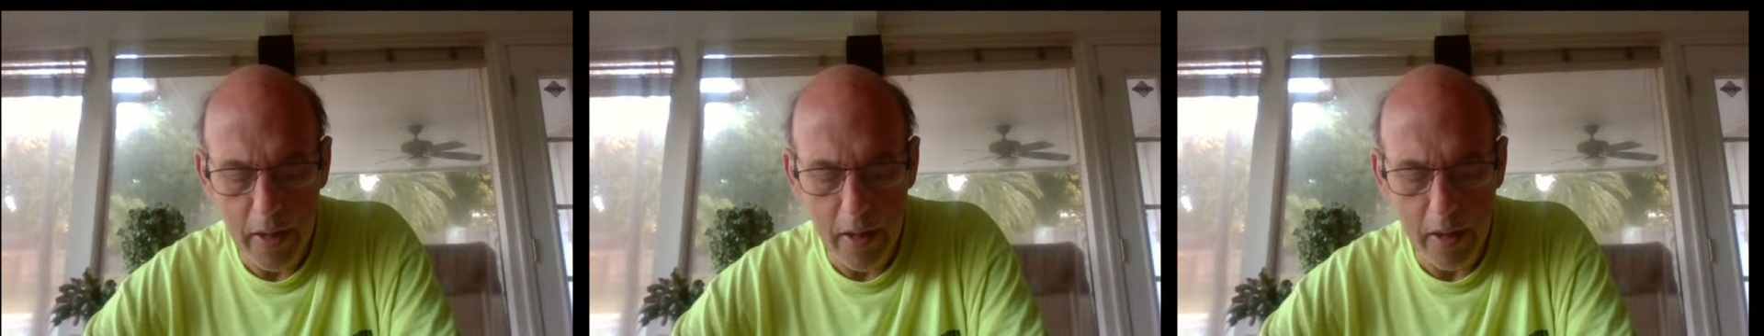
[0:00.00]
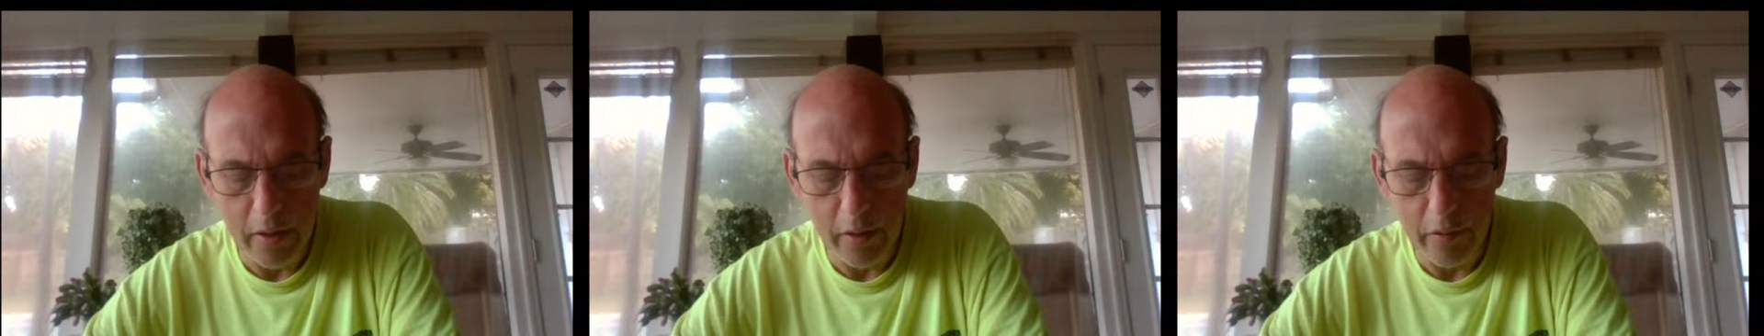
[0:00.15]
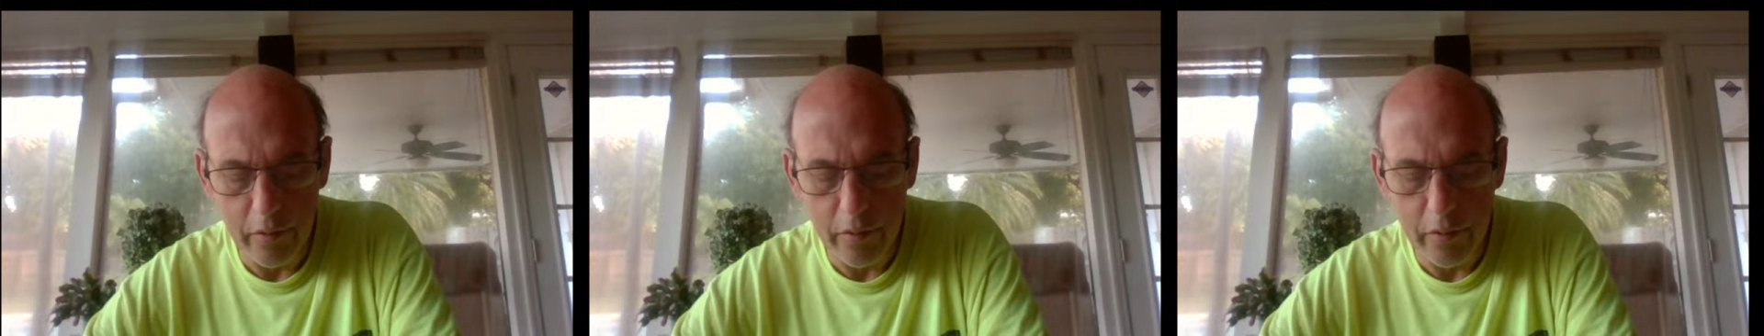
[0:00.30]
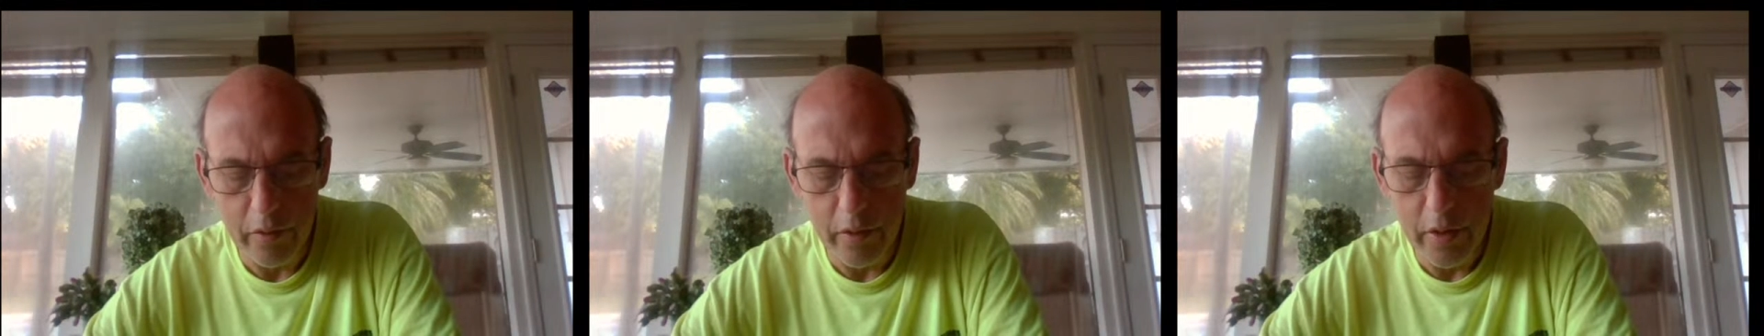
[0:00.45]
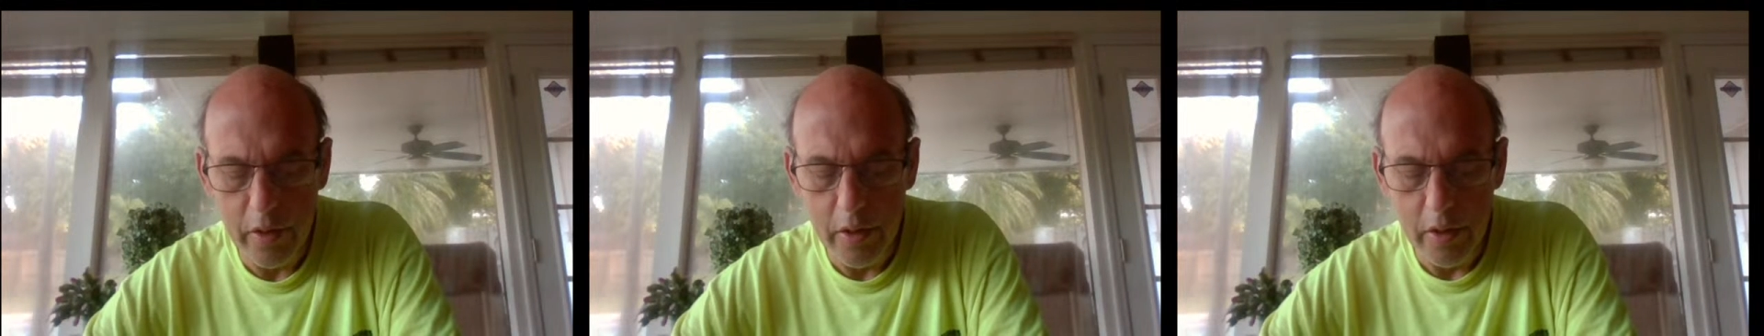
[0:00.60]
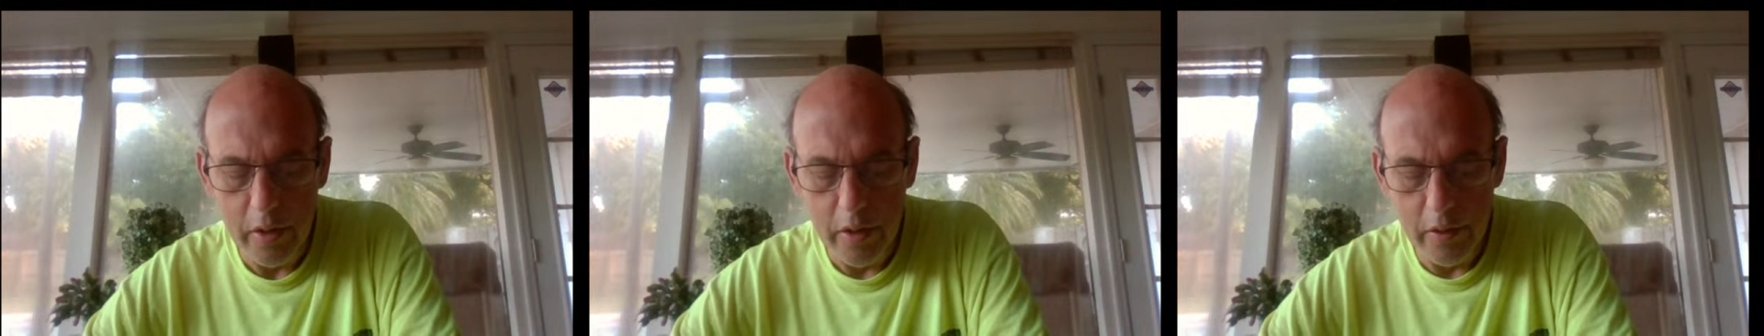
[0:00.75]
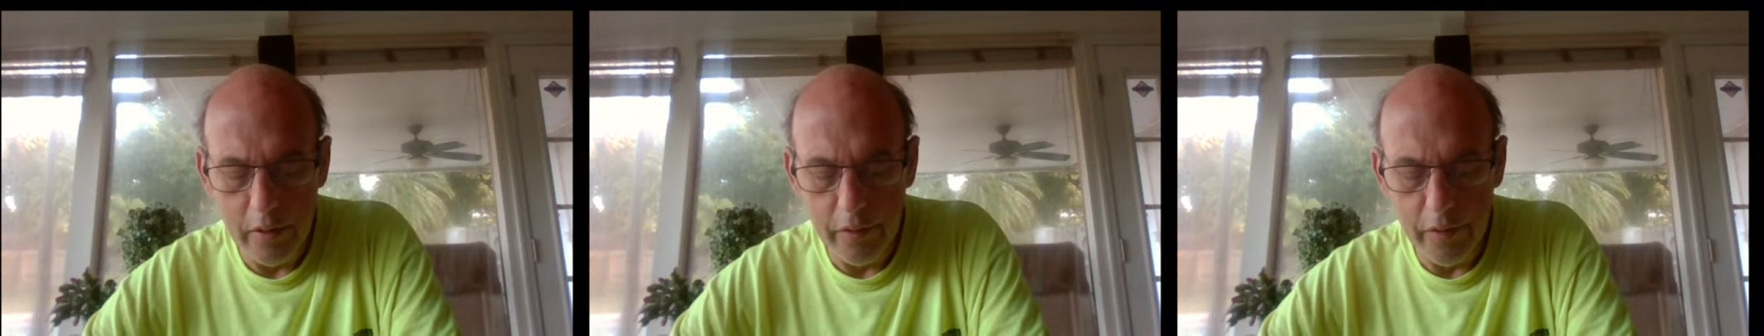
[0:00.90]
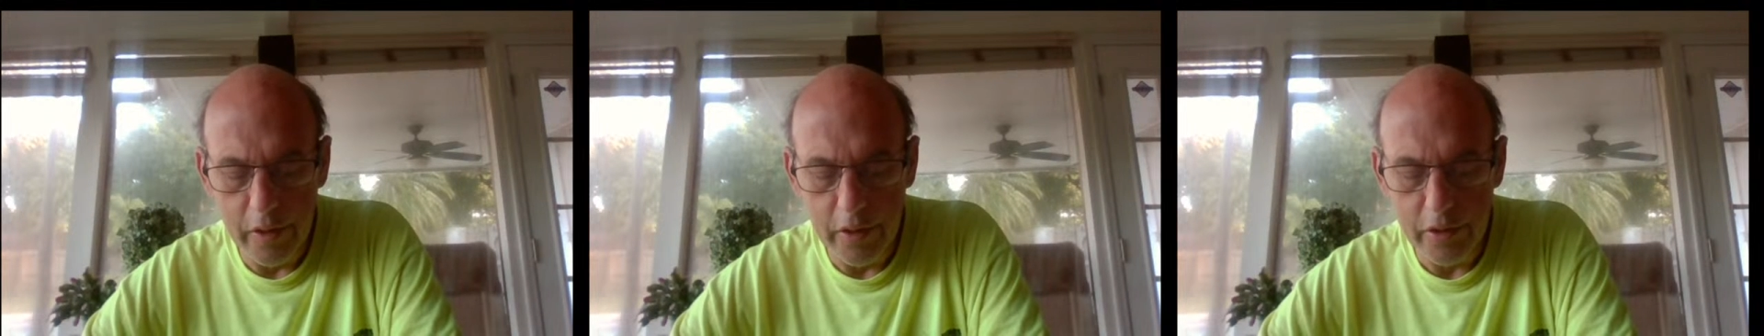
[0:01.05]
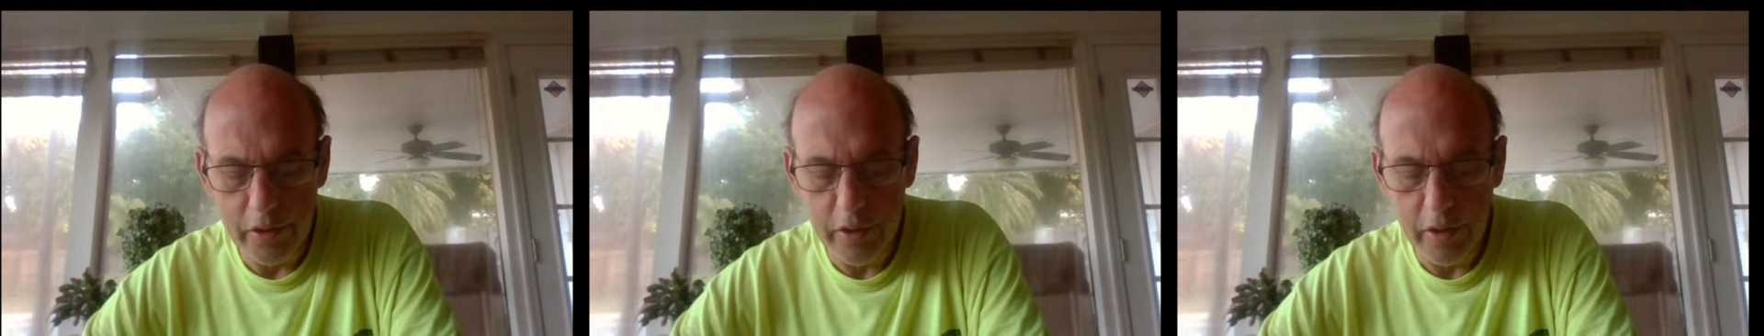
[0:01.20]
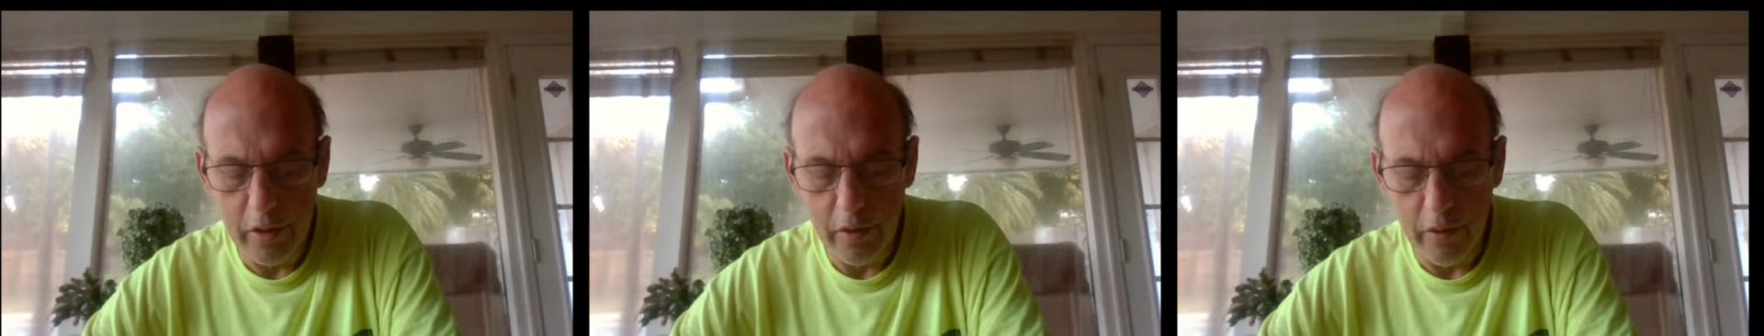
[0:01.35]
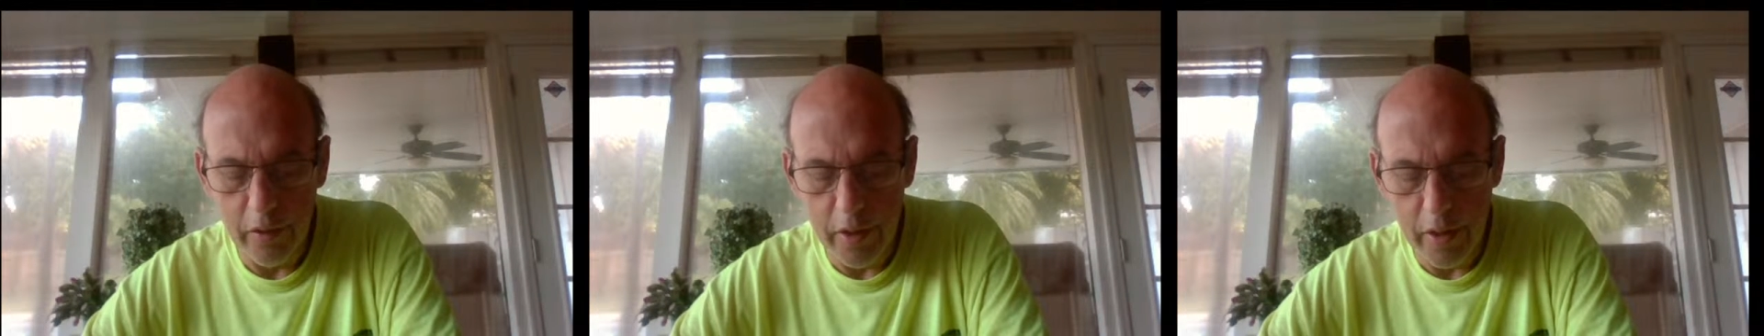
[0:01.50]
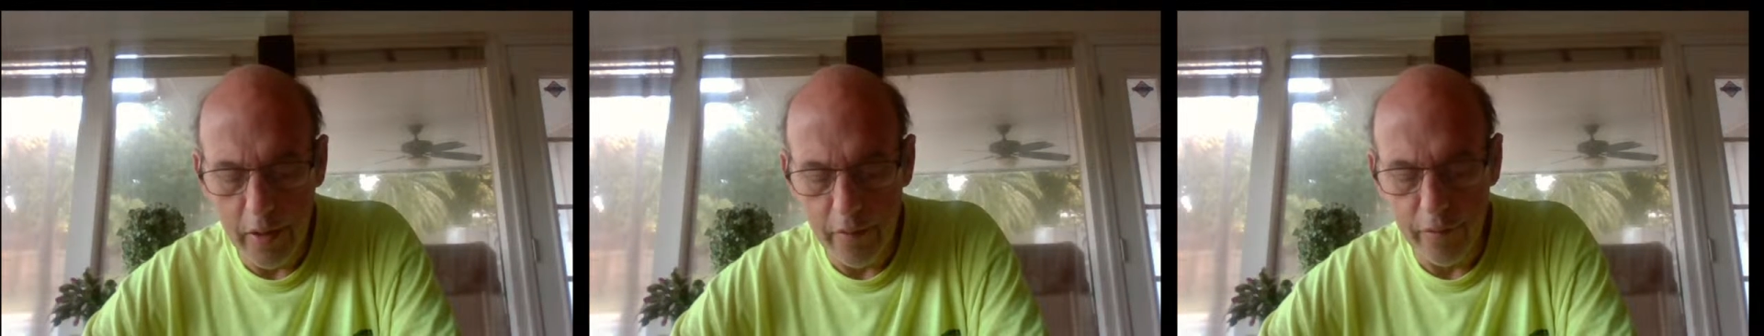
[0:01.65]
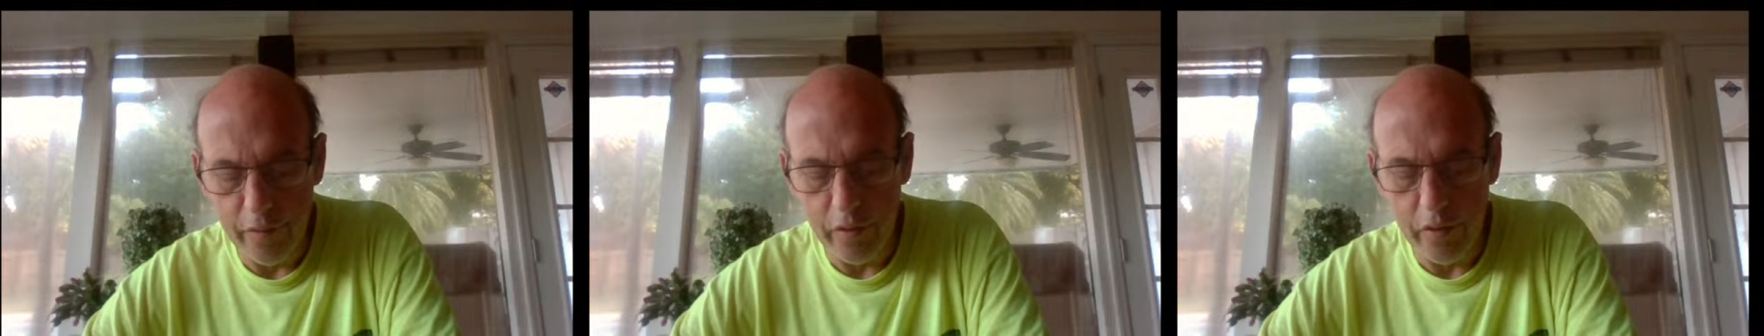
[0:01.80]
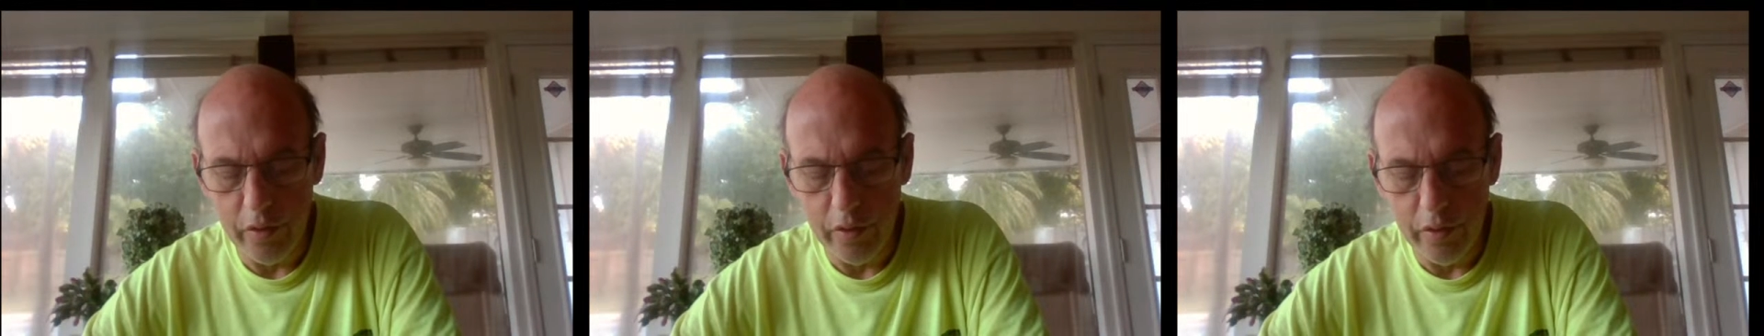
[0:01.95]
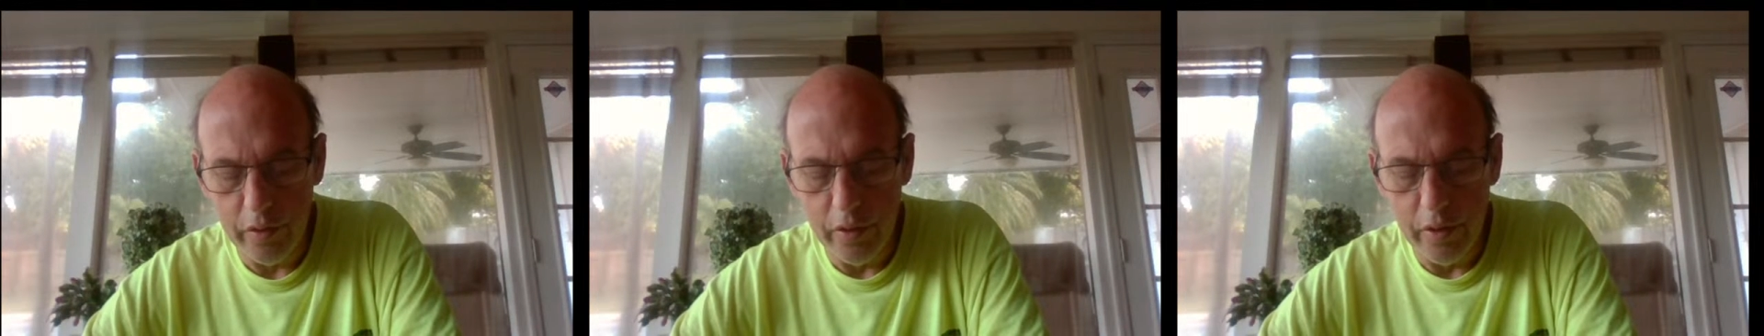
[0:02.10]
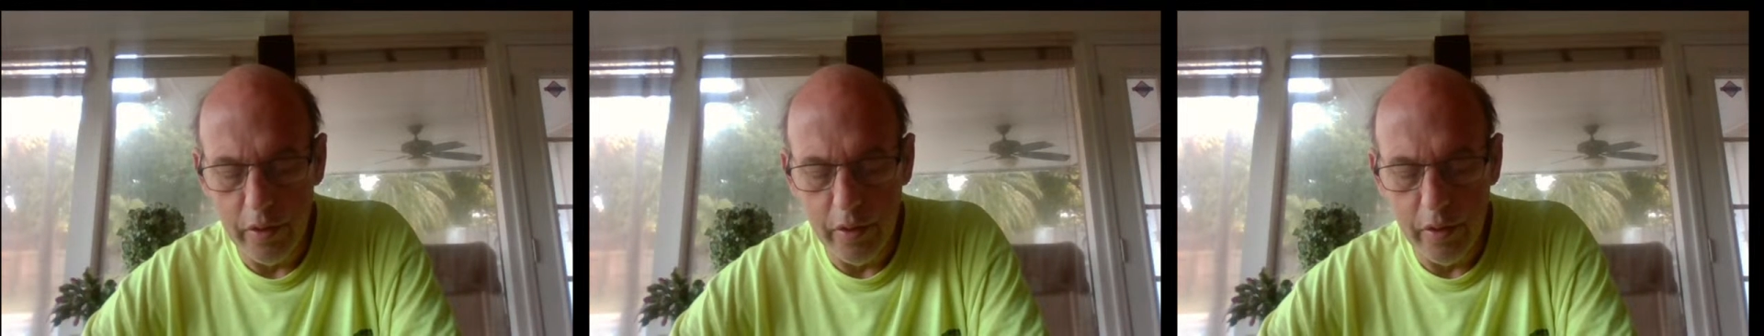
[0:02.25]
anger, they shall never